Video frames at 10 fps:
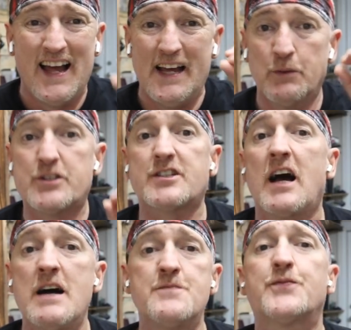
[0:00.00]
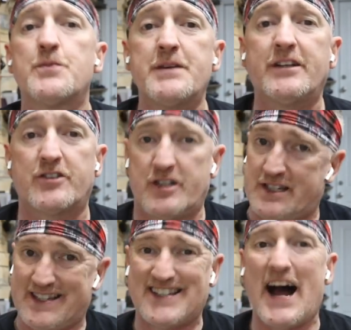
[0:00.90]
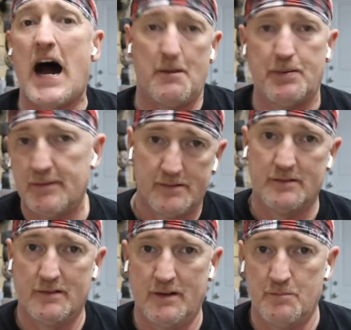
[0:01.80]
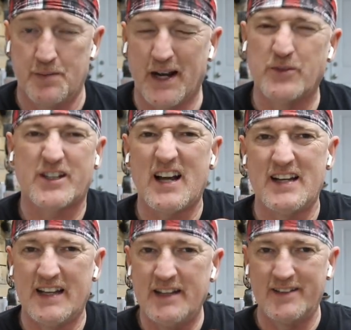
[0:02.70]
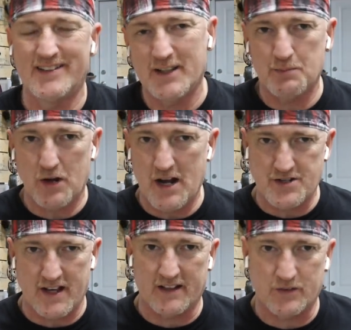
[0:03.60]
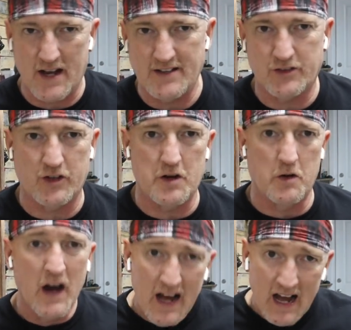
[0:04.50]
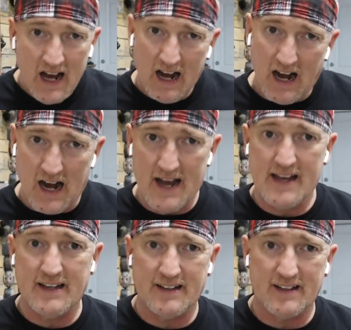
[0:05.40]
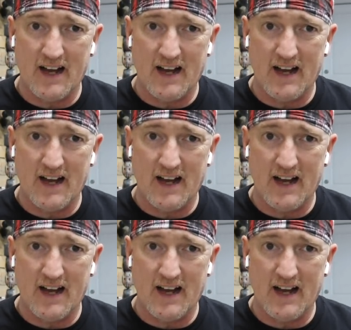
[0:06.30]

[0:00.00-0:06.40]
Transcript: it was time for me to stop, but I was kind of into the project, right? So I,